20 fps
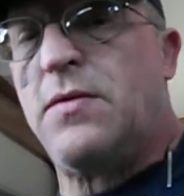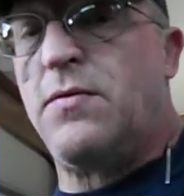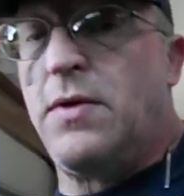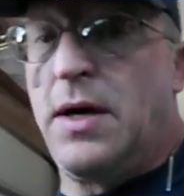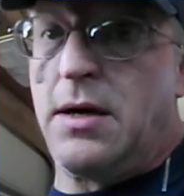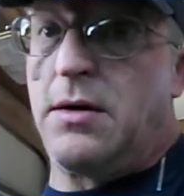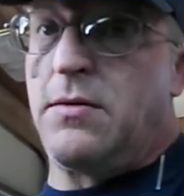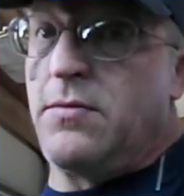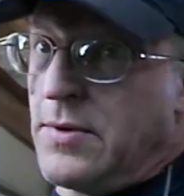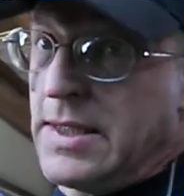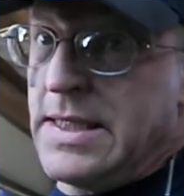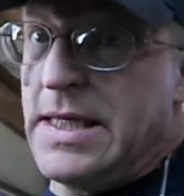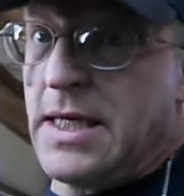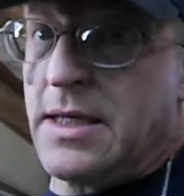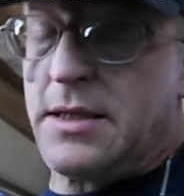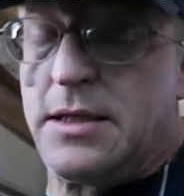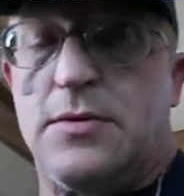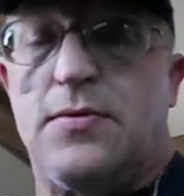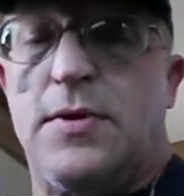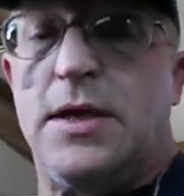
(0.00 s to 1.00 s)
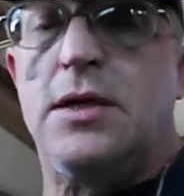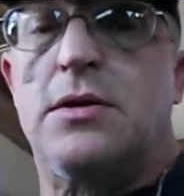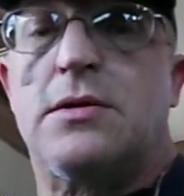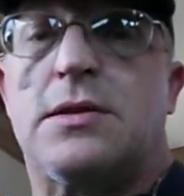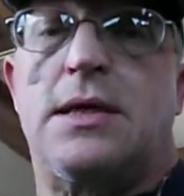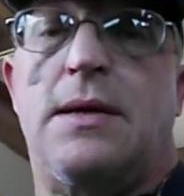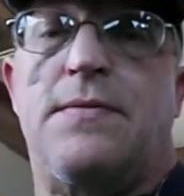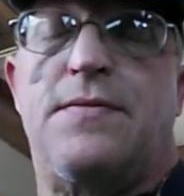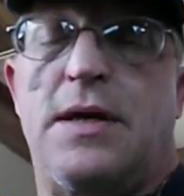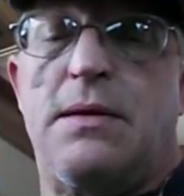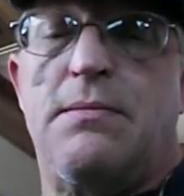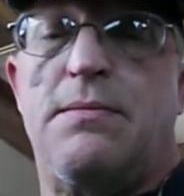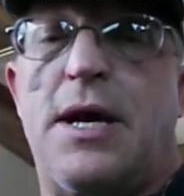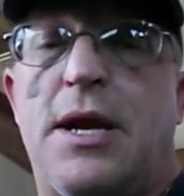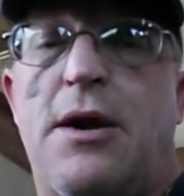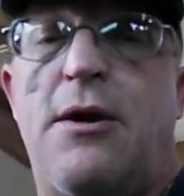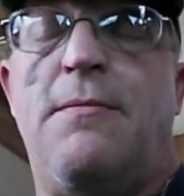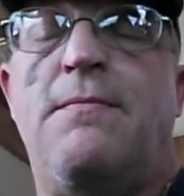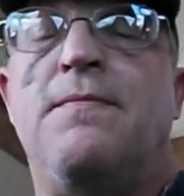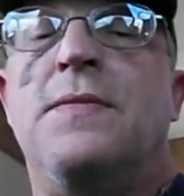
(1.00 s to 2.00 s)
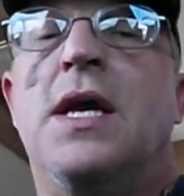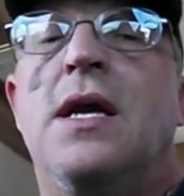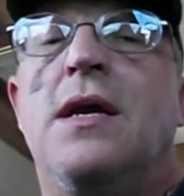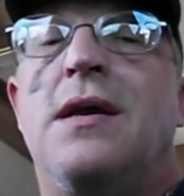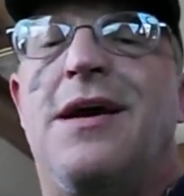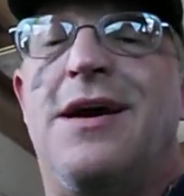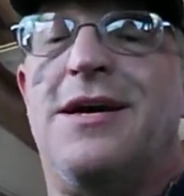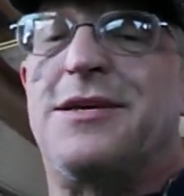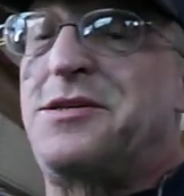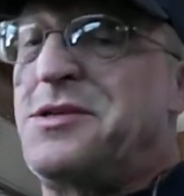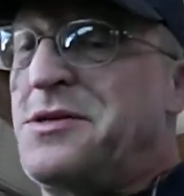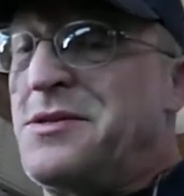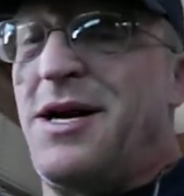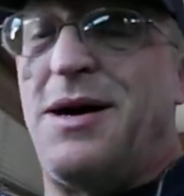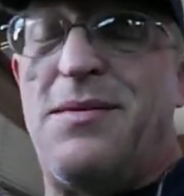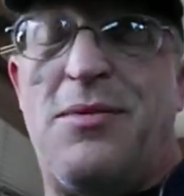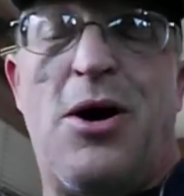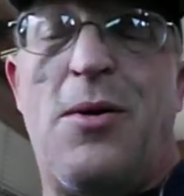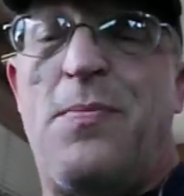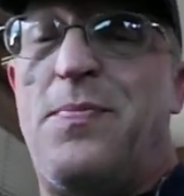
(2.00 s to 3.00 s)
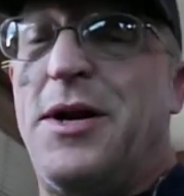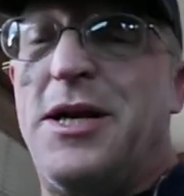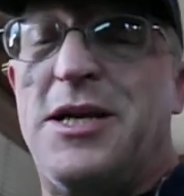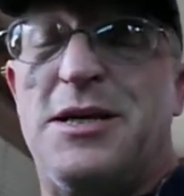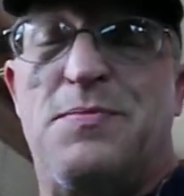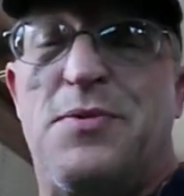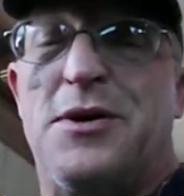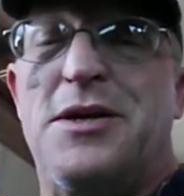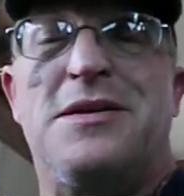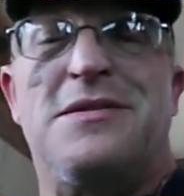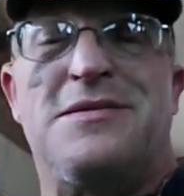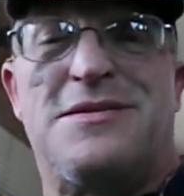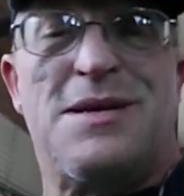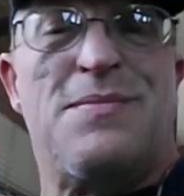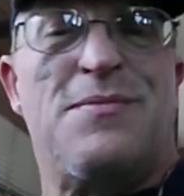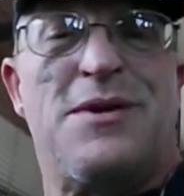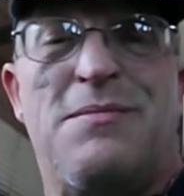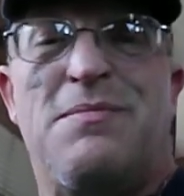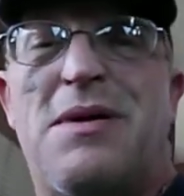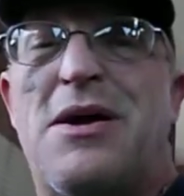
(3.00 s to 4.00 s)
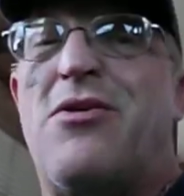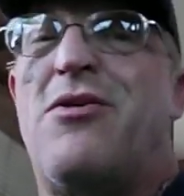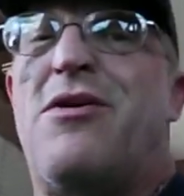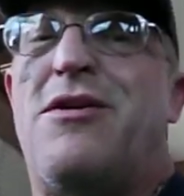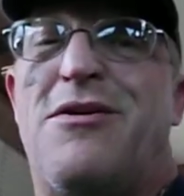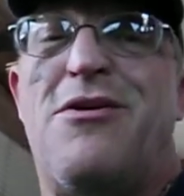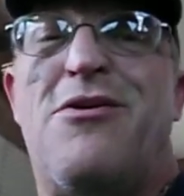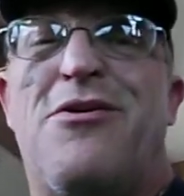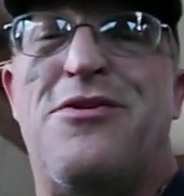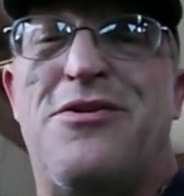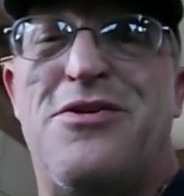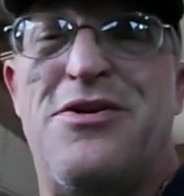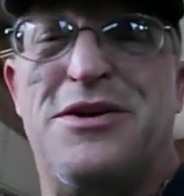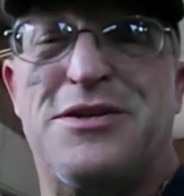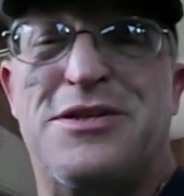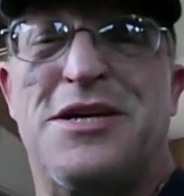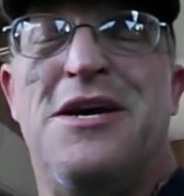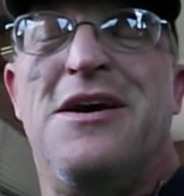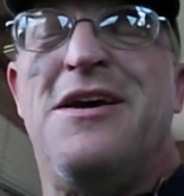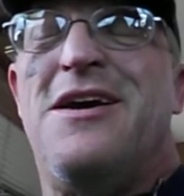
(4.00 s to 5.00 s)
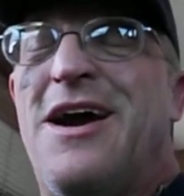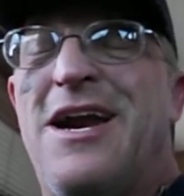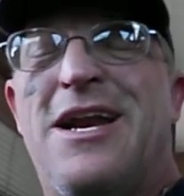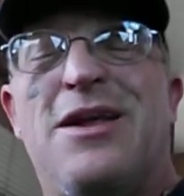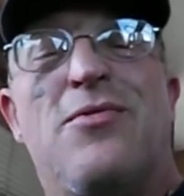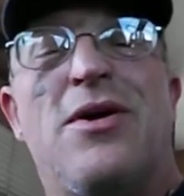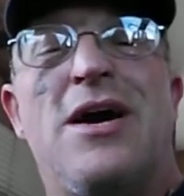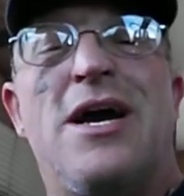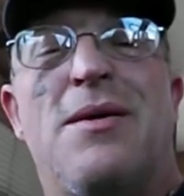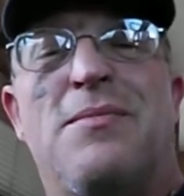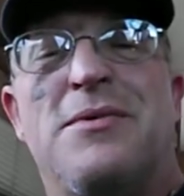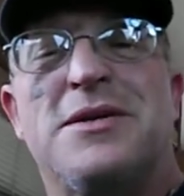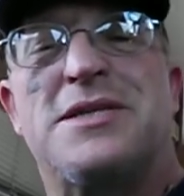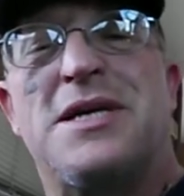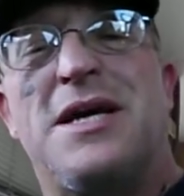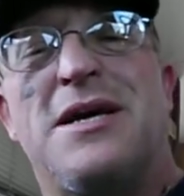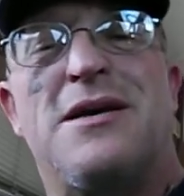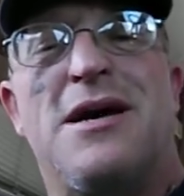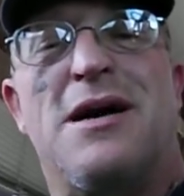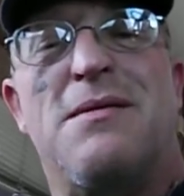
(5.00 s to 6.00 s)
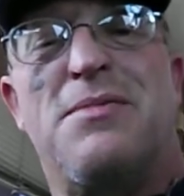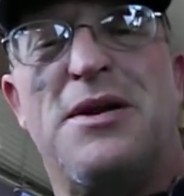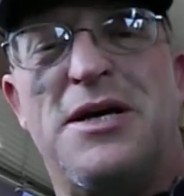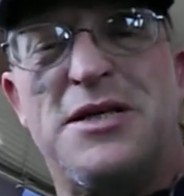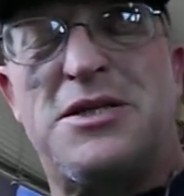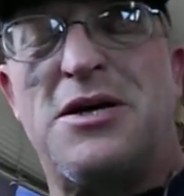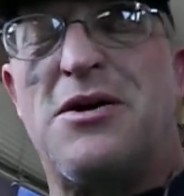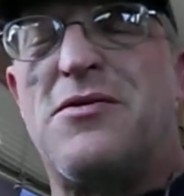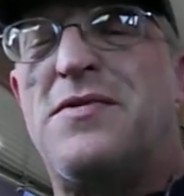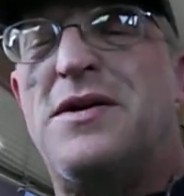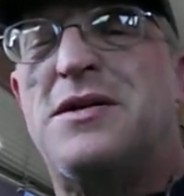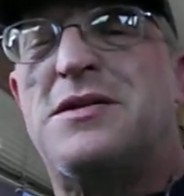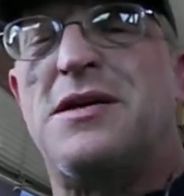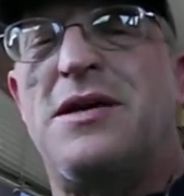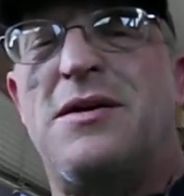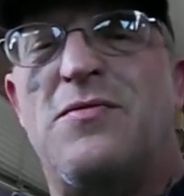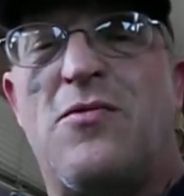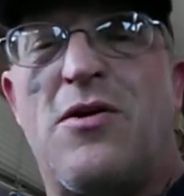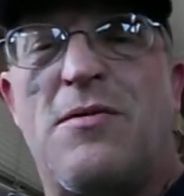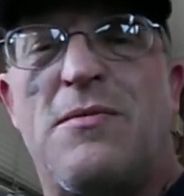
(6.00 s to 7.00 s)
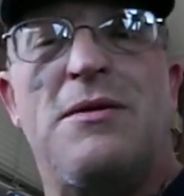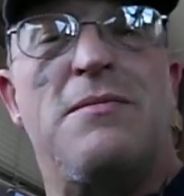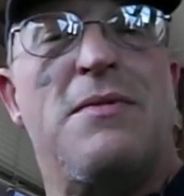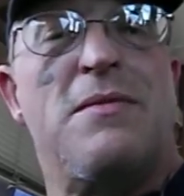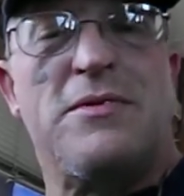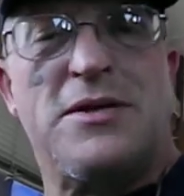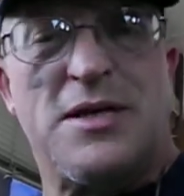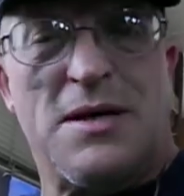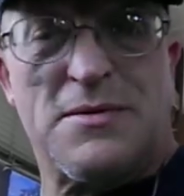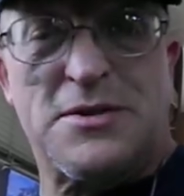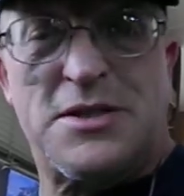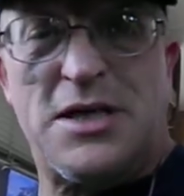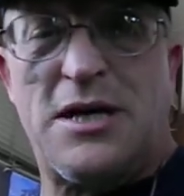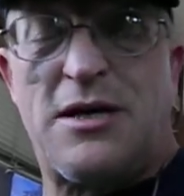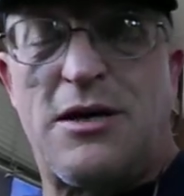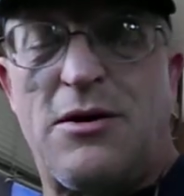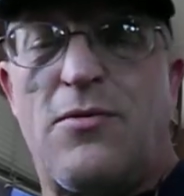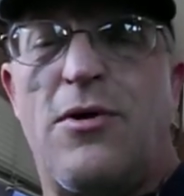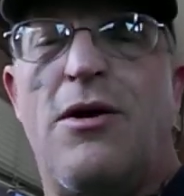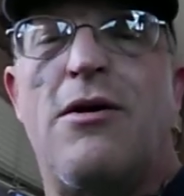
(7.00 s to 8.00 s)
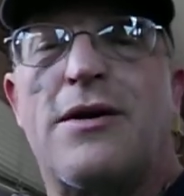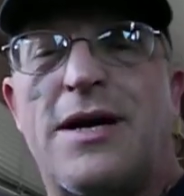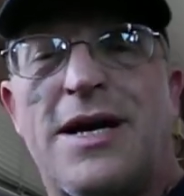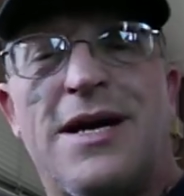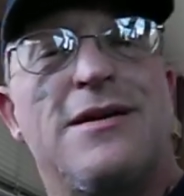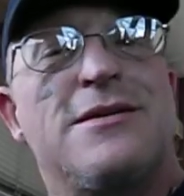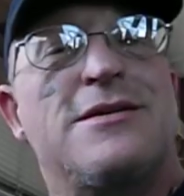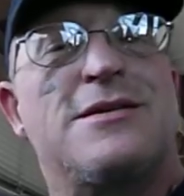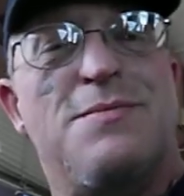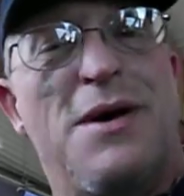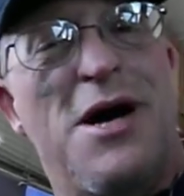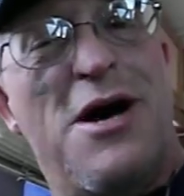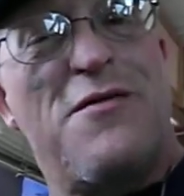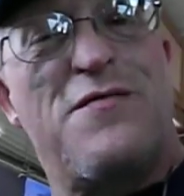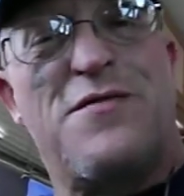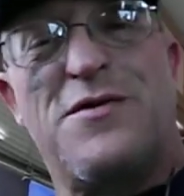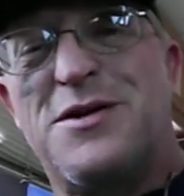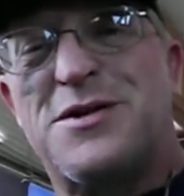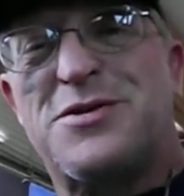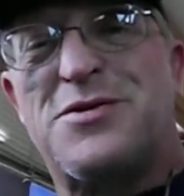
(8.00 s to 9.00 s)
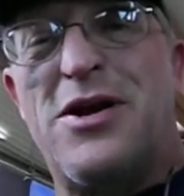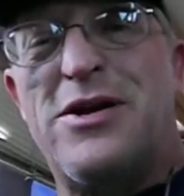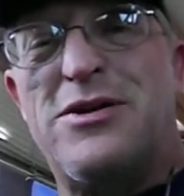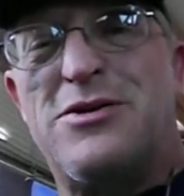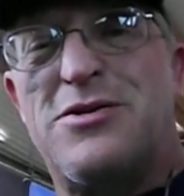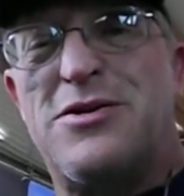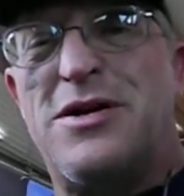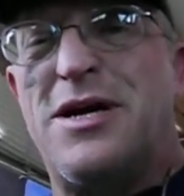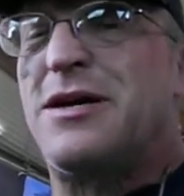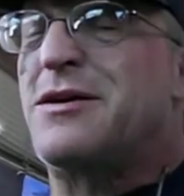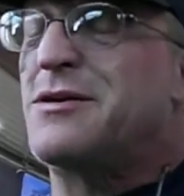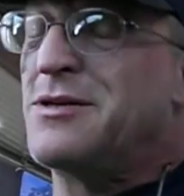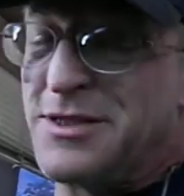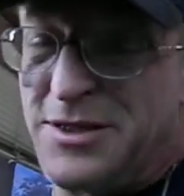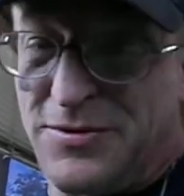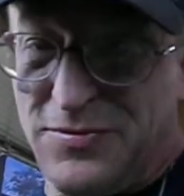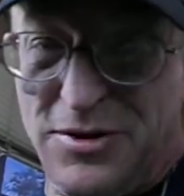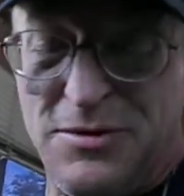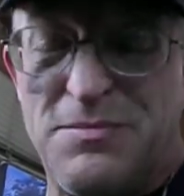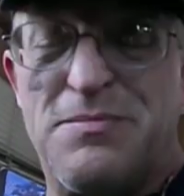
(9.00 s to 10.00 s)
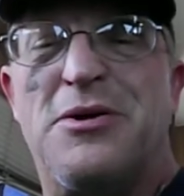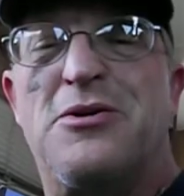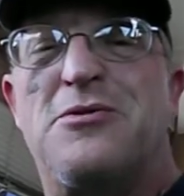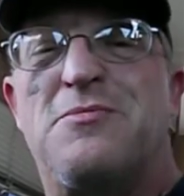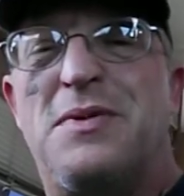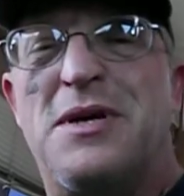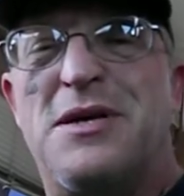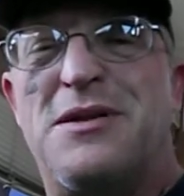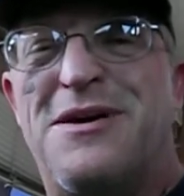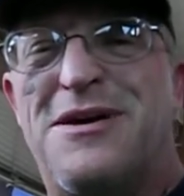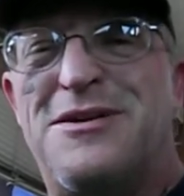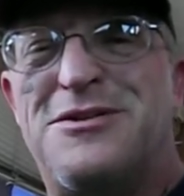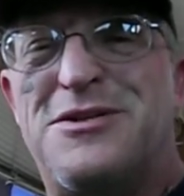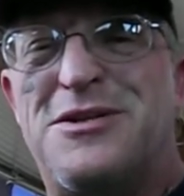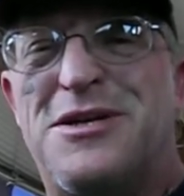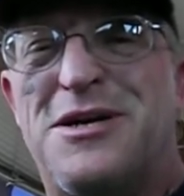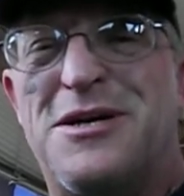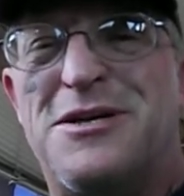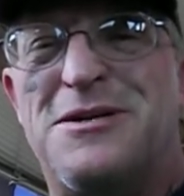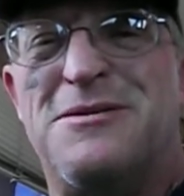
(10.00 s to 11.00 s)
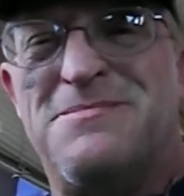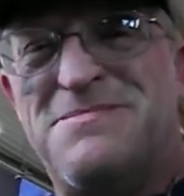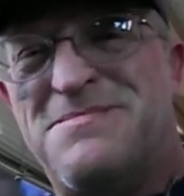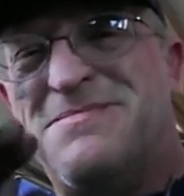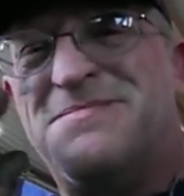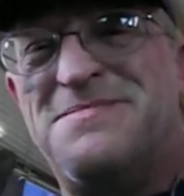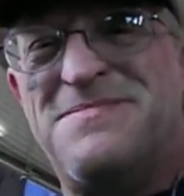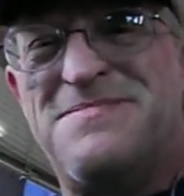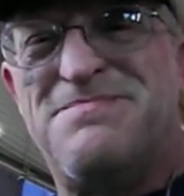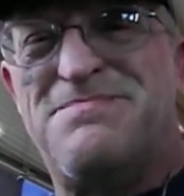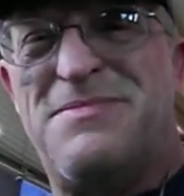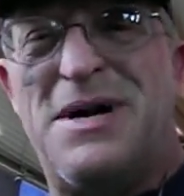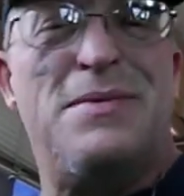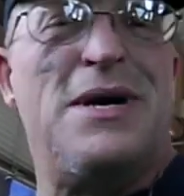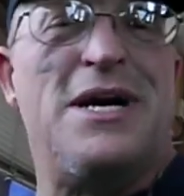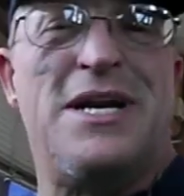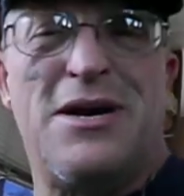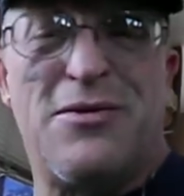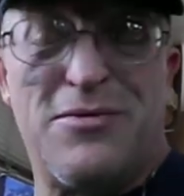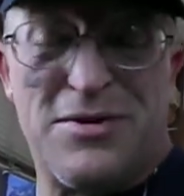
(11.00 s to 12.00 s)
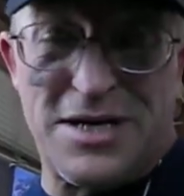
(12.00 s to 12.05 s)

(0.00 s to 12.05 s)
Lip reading: Well, we didn't. We used something better. I'm hoping to put something better on all of this. Anyway, I'm going to say God bless y'all richly and warmly. Remember, double check your work and smile for a stranger today, because you will both be glad you did. Bye-bye now.